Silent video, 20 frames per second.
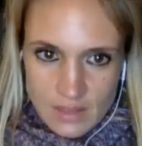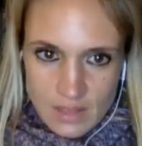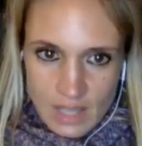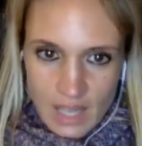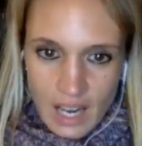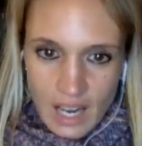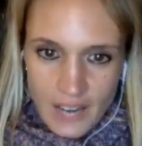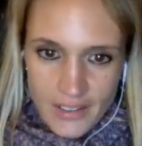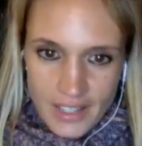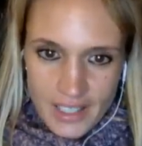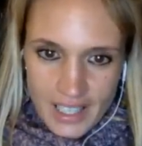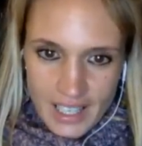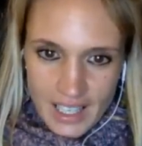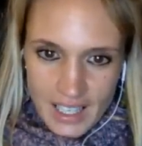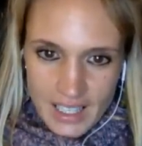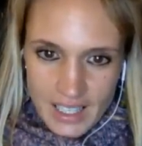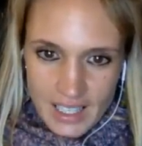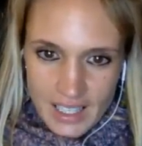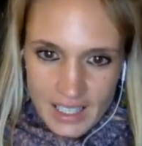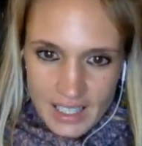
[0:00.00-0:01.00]
Hi,
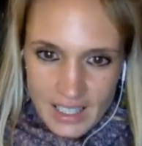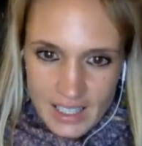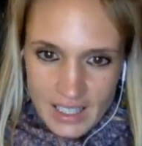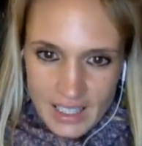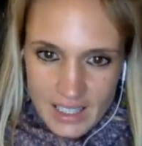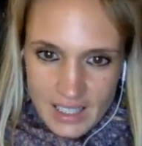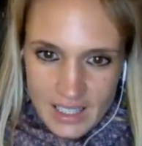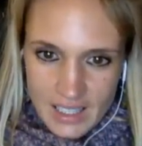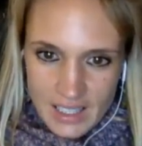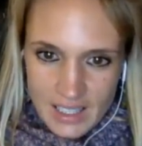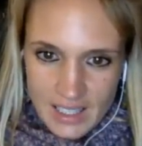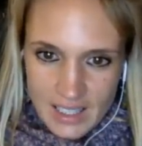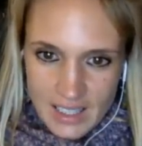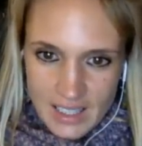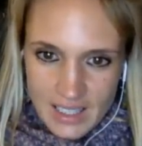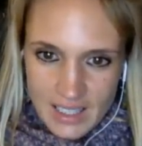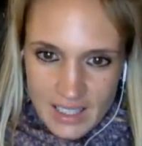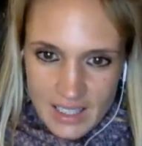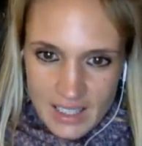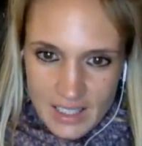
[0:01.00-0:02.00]
Ricarda.
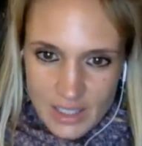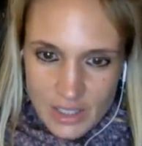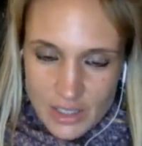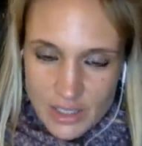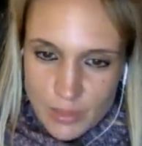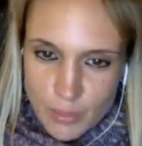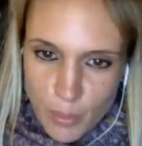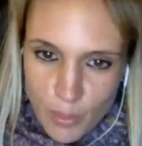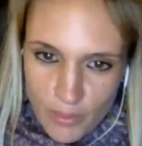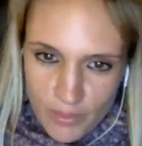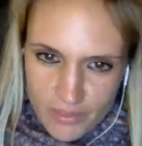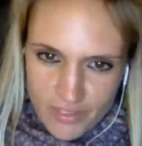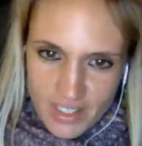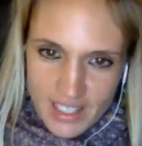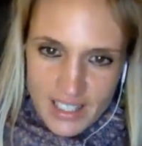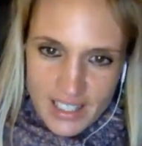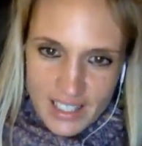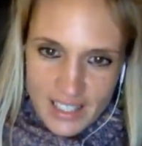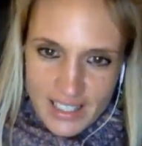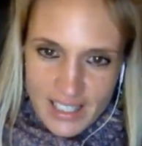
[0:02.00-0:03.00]
You just bought
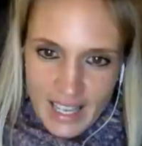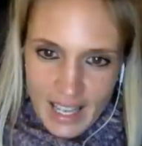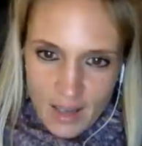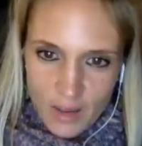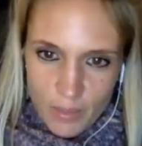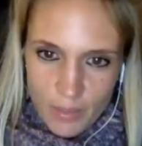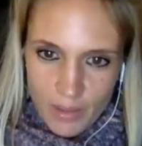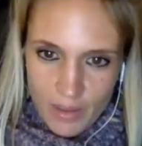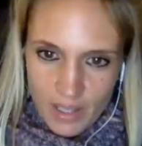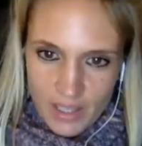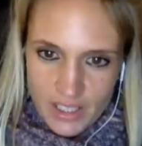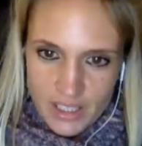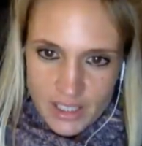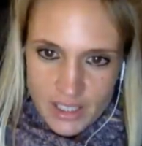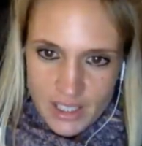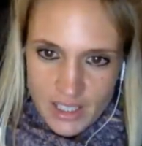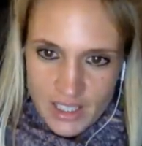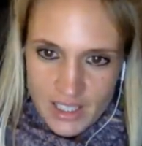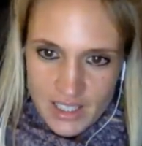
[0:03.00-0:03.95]
vegan nail polish.